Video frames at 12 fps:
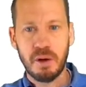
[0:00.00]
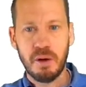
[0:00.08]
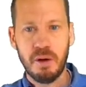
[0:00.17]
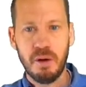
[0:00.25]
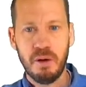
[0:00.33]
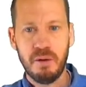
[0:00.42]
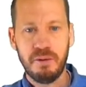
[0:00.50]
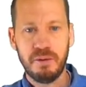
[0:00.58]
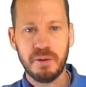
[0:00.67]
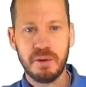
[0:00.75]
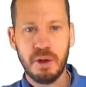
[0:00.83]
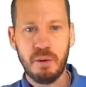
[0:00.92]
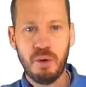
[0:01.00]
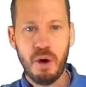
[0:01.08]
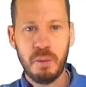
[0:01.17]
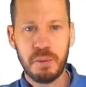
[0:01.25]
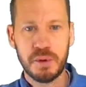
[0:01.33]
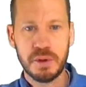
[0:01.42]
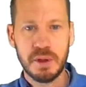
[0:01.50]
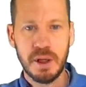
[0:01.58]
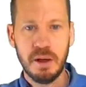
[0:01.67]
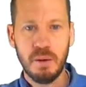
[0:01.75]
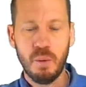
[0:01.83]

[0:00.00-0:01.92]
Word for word: of the crops. Yeah,